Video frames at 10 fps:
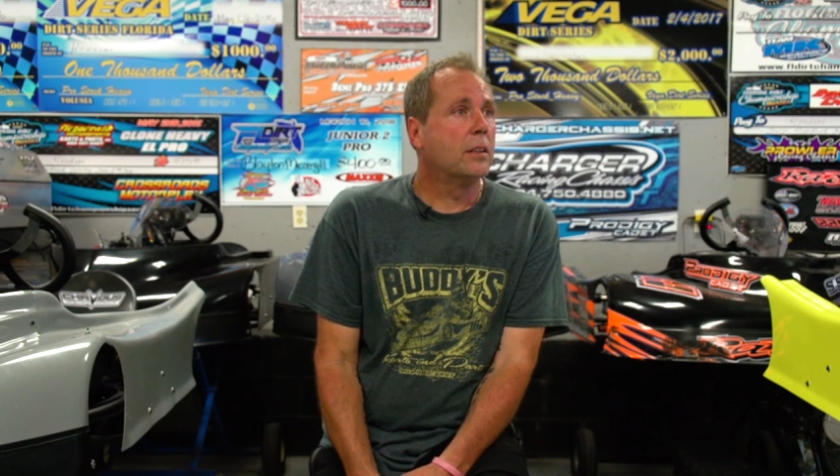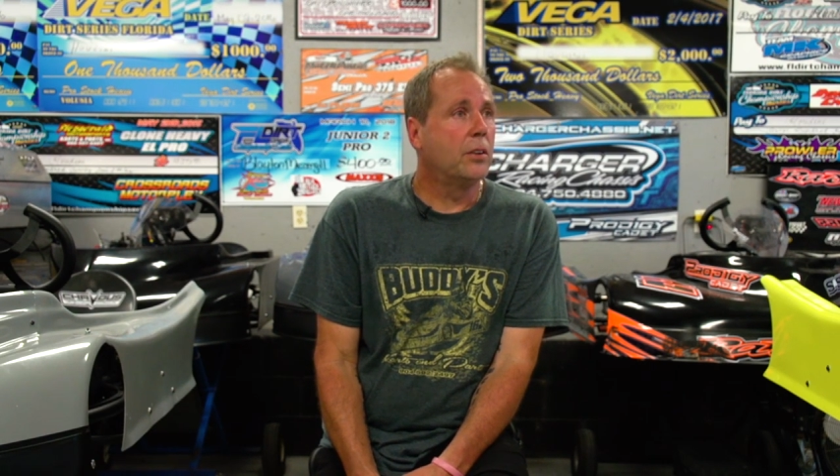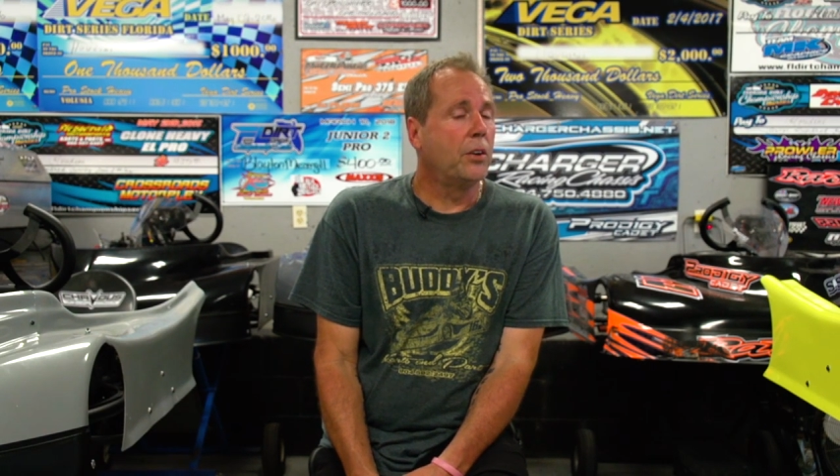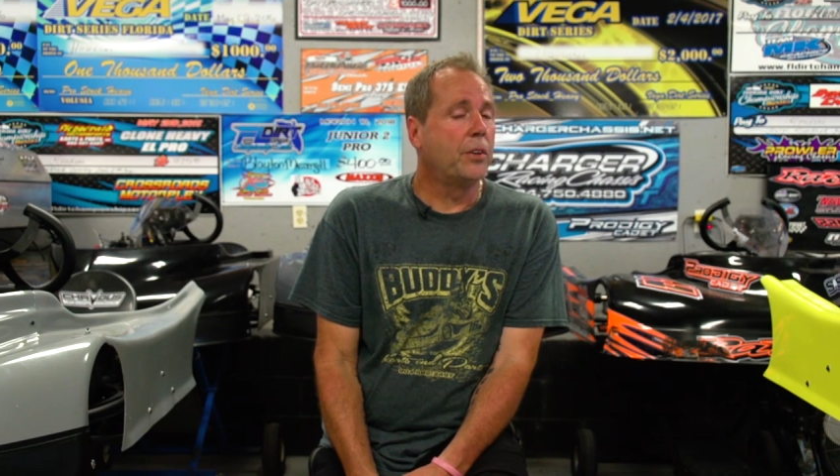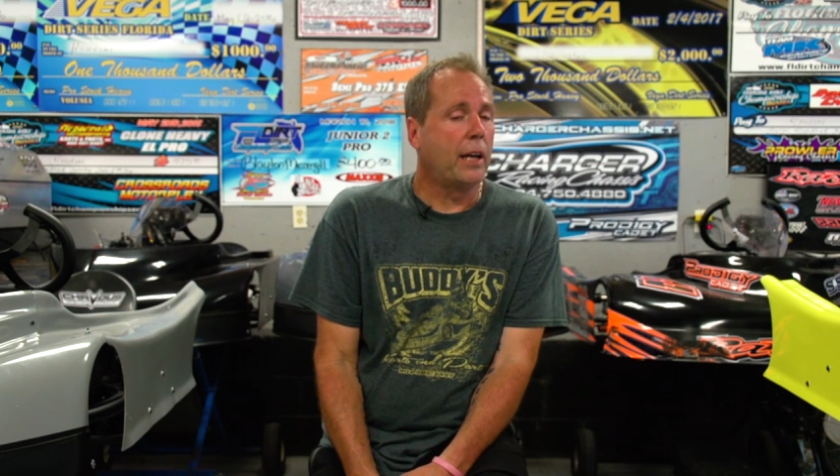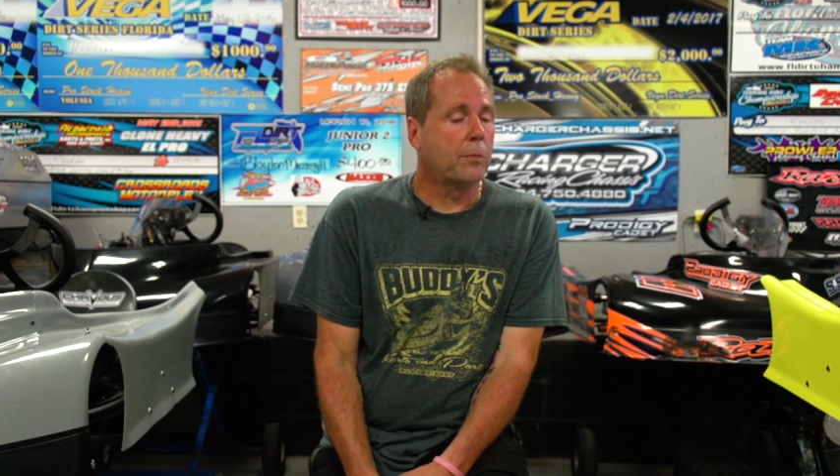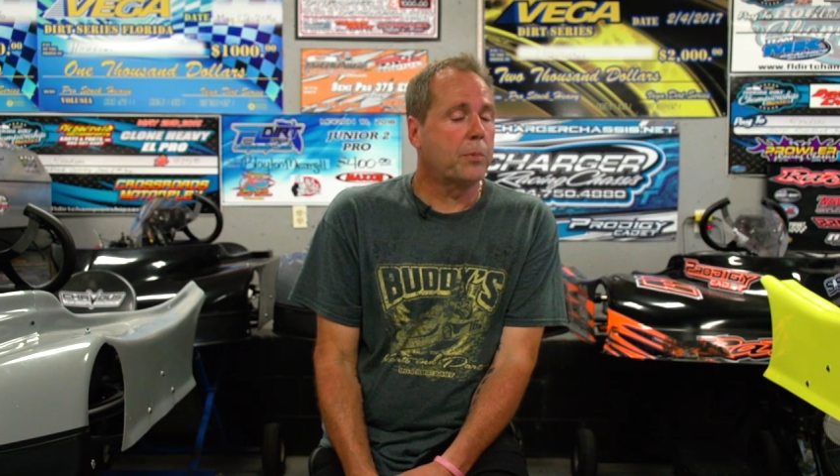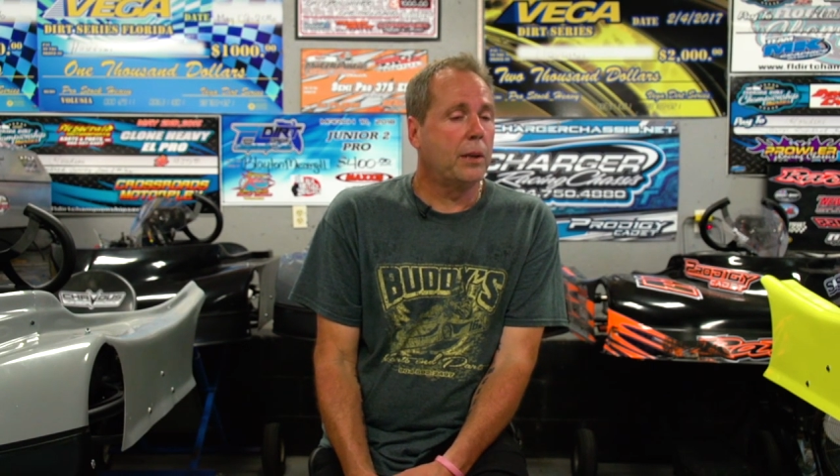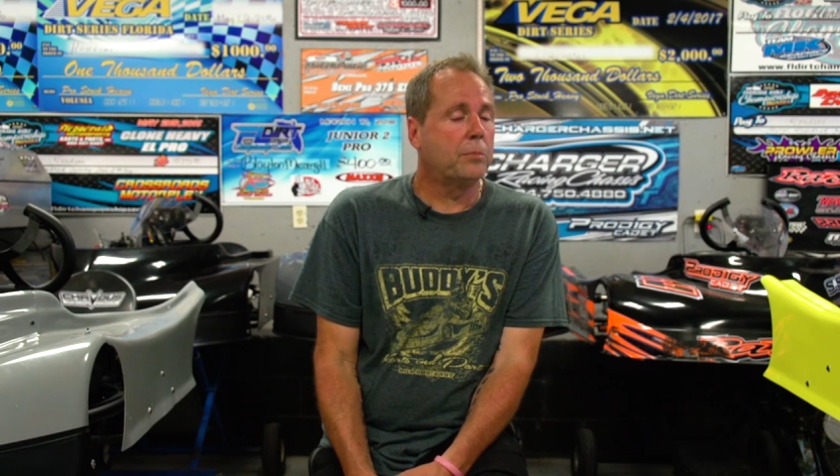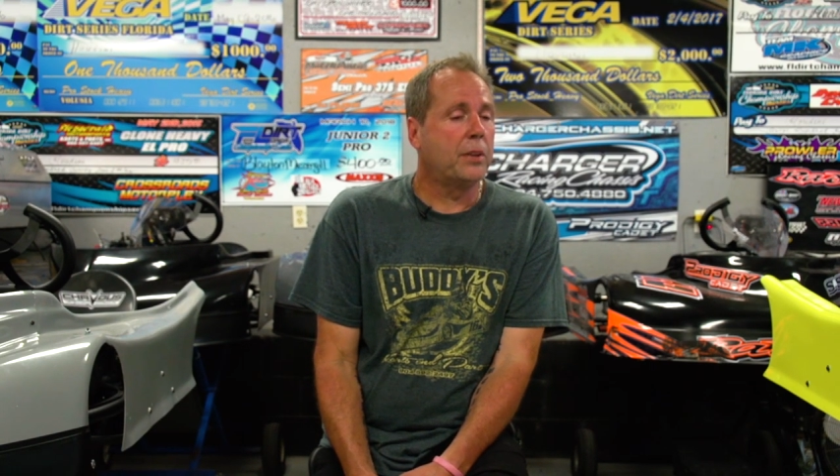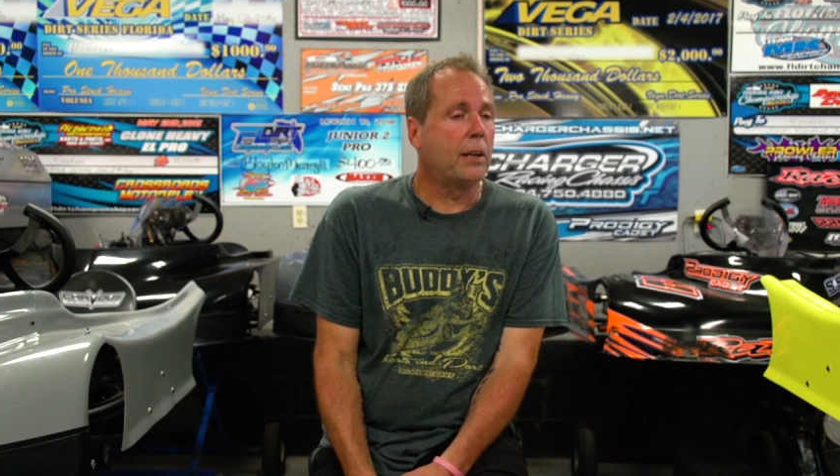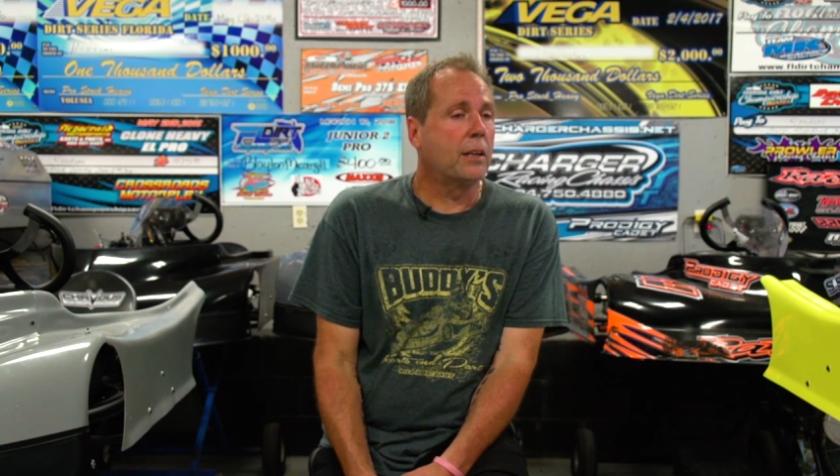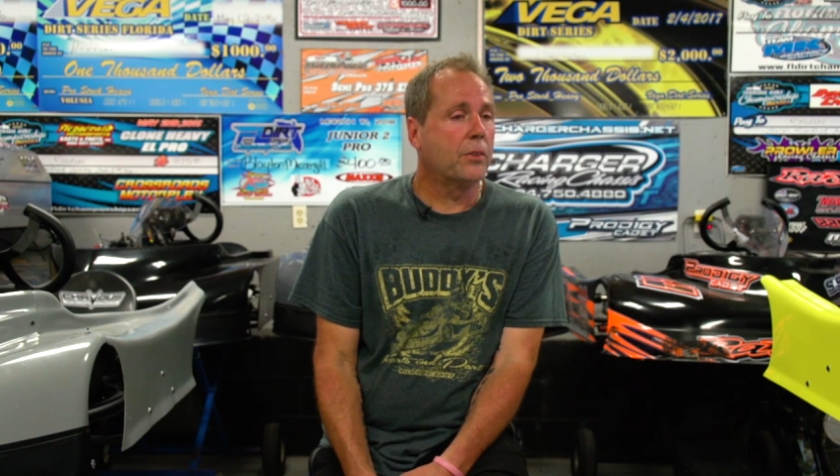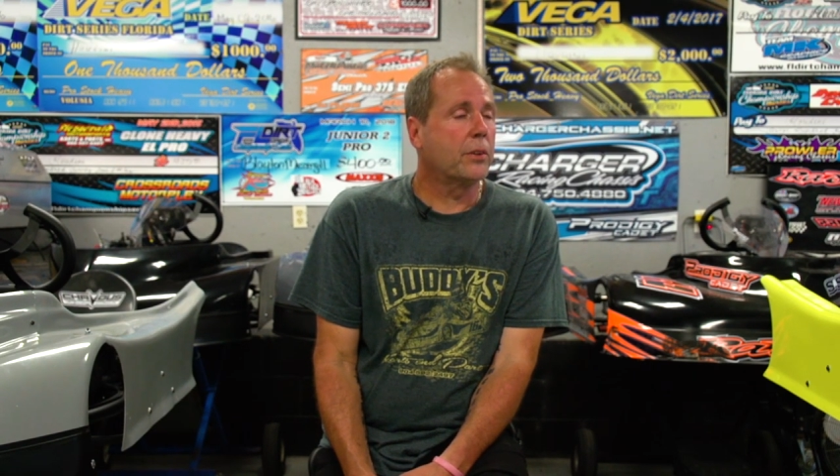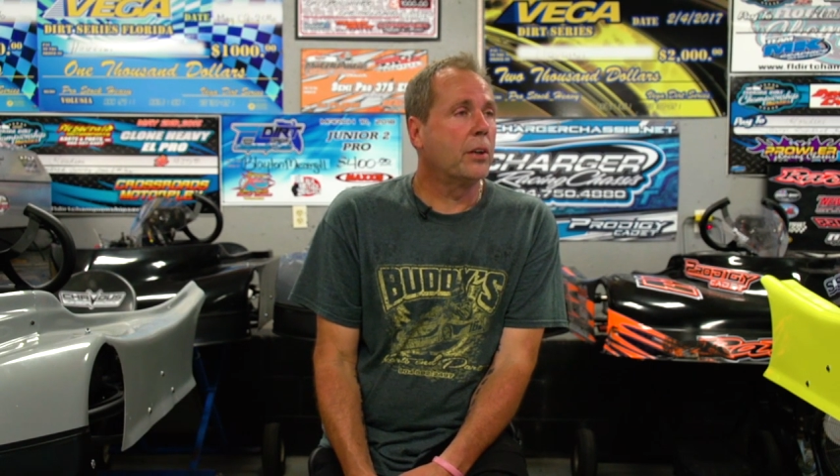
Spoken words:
knows how to prep tires and